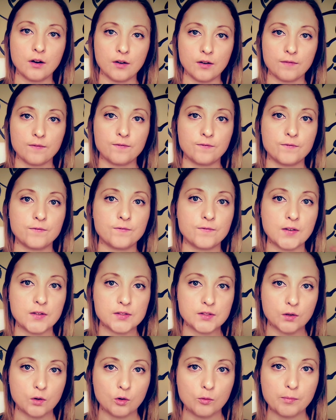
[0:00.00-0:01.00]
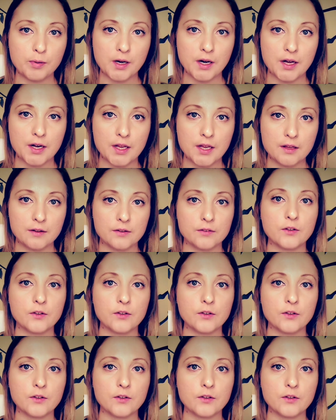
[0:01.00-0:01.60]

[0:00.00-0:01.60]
our physical body.